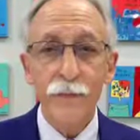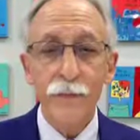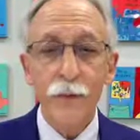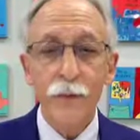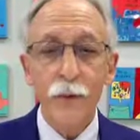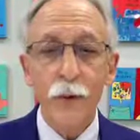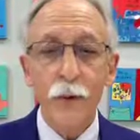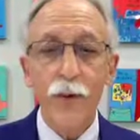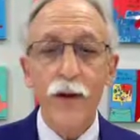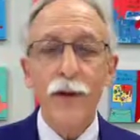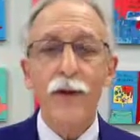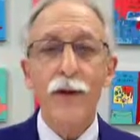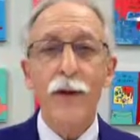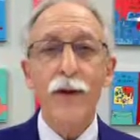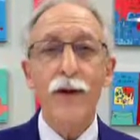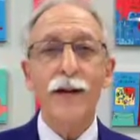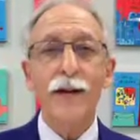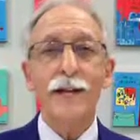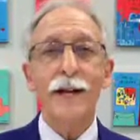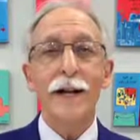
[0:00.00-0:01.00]
We
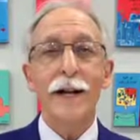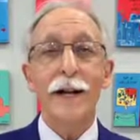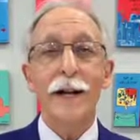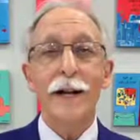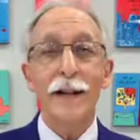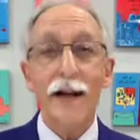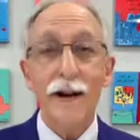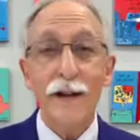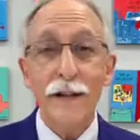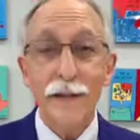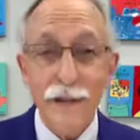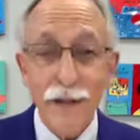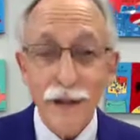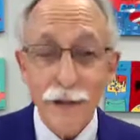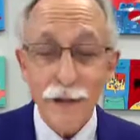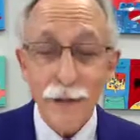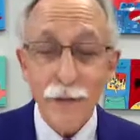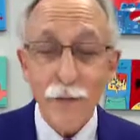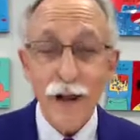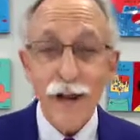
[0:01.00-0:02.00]
thought a lot of
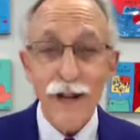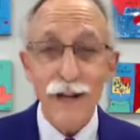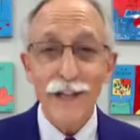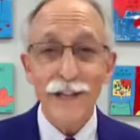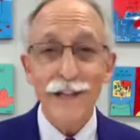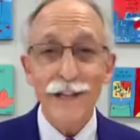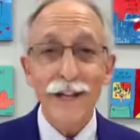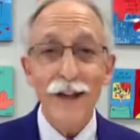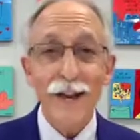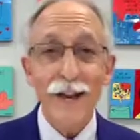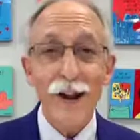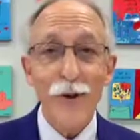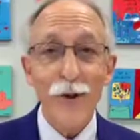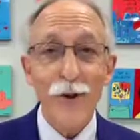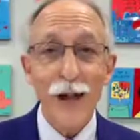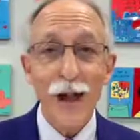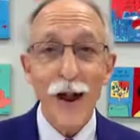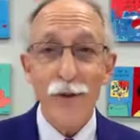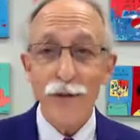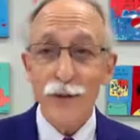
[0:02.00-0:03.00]
things I'm not going to say out
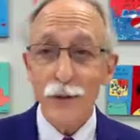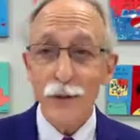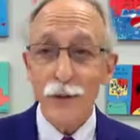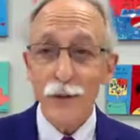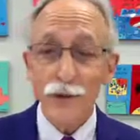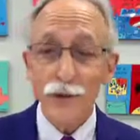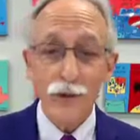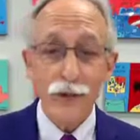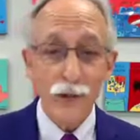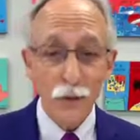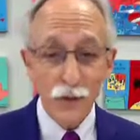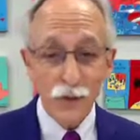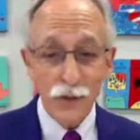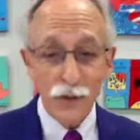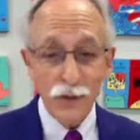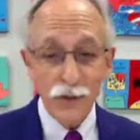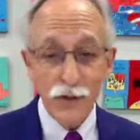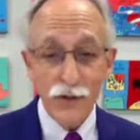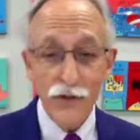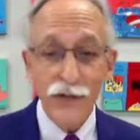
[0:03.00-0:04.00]
loud. So we just
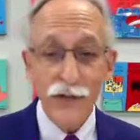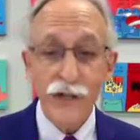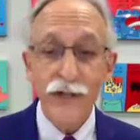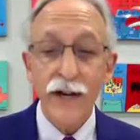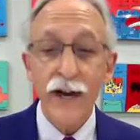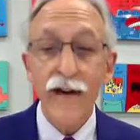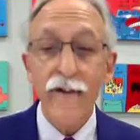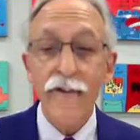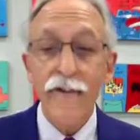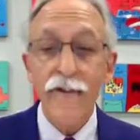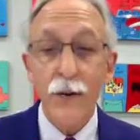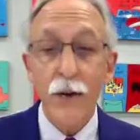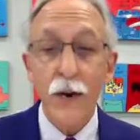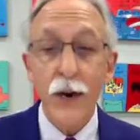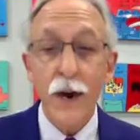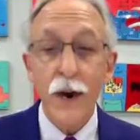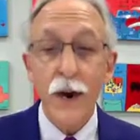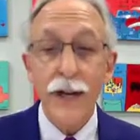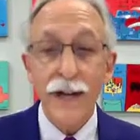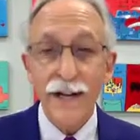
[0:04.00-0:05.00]
switched churches after a
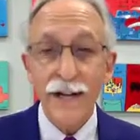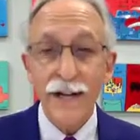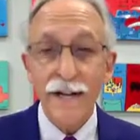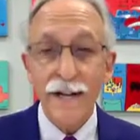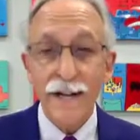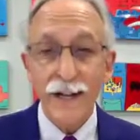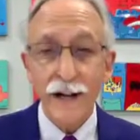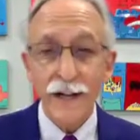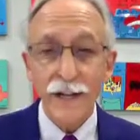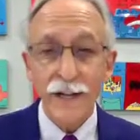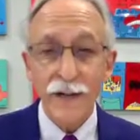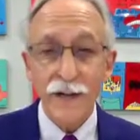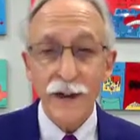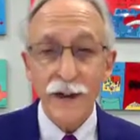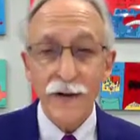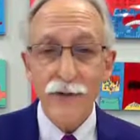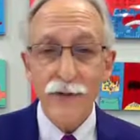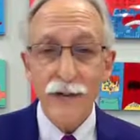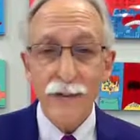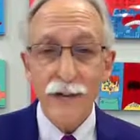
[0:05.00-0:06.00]
while. Get godly
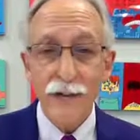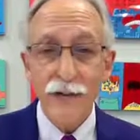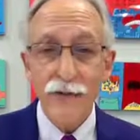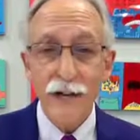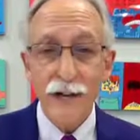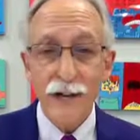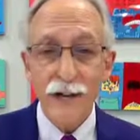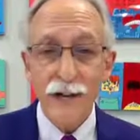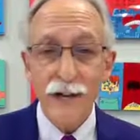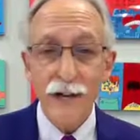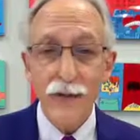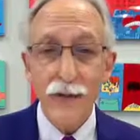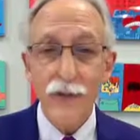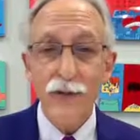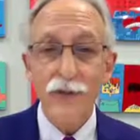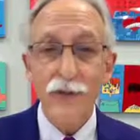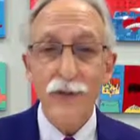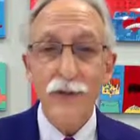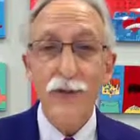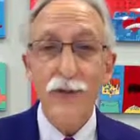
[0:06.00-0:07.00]
counseling, but check the
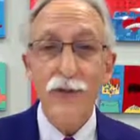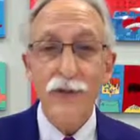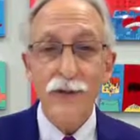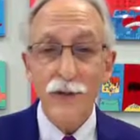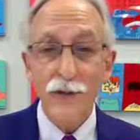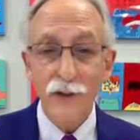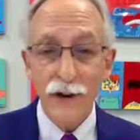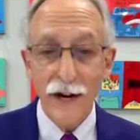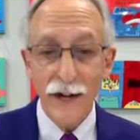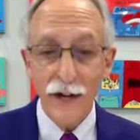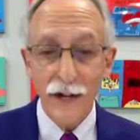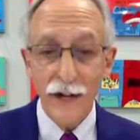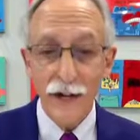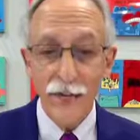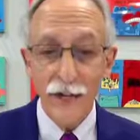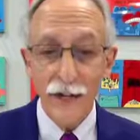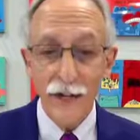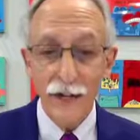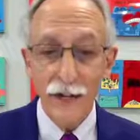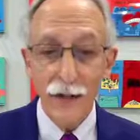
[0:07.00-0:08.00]
source to make sure they're actually
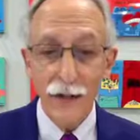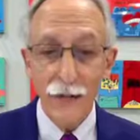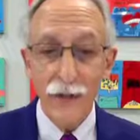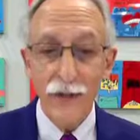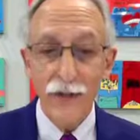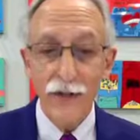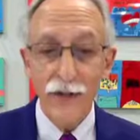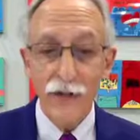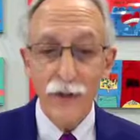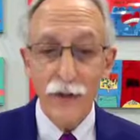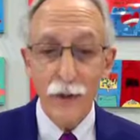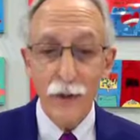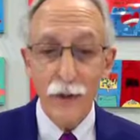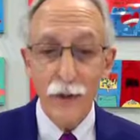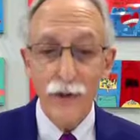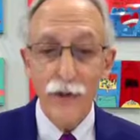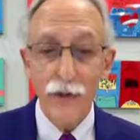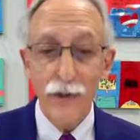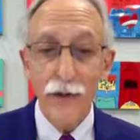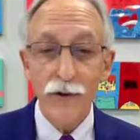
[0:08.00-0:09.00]
reading the book they're
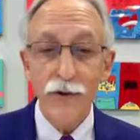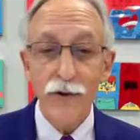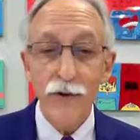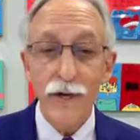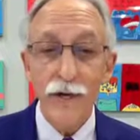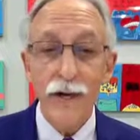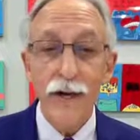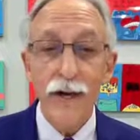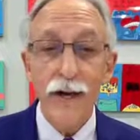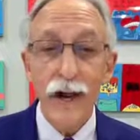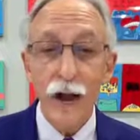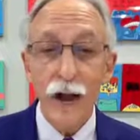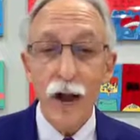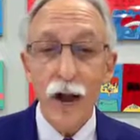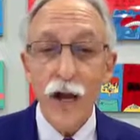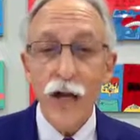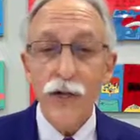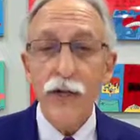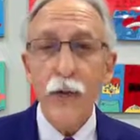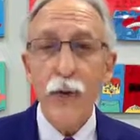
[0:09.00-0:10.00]
supposed to be reading.
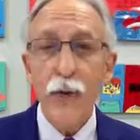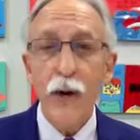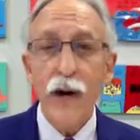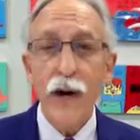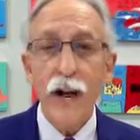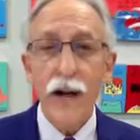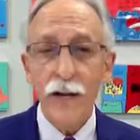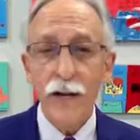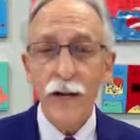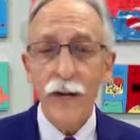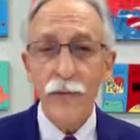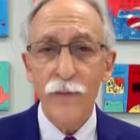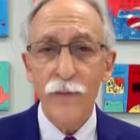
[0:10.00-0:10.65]
So what did I do?